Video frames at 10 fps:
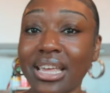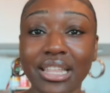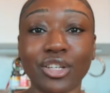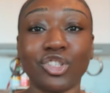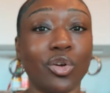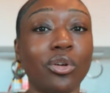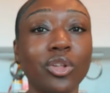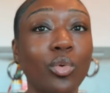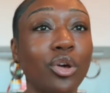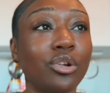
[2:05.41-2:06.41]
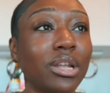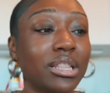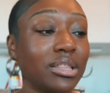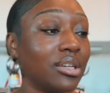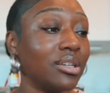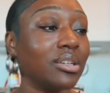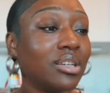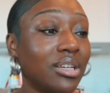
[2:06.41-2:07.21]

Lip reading: They just go in the water, let the